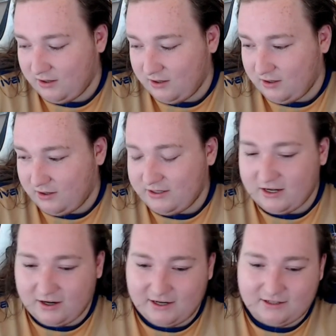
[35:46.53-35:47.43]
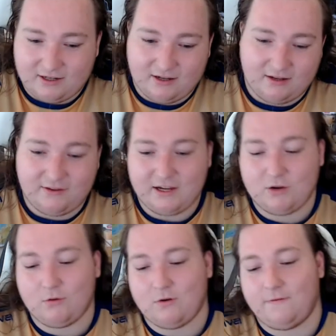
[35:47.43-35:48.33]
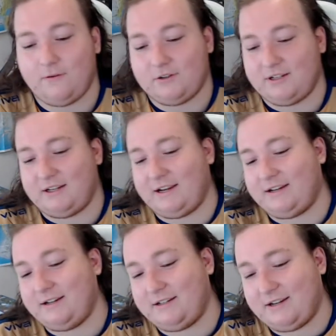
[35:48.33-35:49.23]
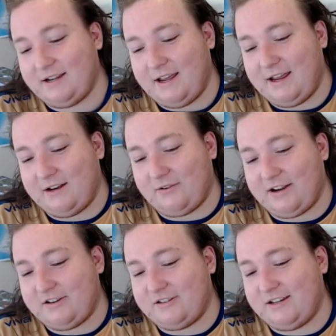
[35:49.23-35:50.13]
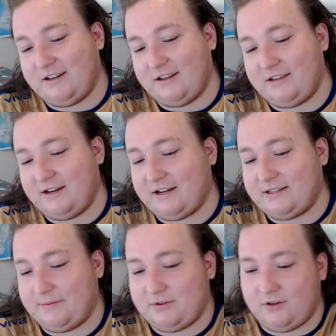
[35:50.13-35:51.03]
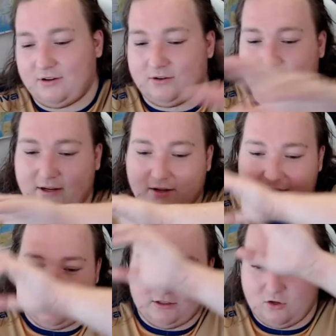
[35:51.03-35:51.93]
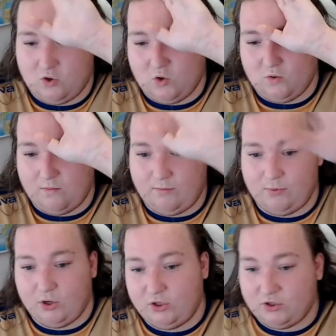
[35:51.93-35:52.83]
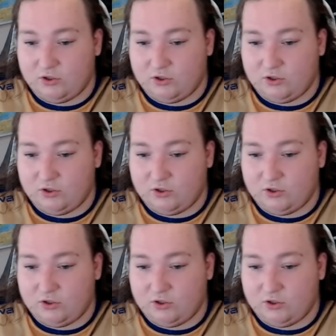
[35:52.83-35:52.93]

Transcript: yeah, guys, thank you all for today, and I'll catch us in the next episode. Until then, guys, peace.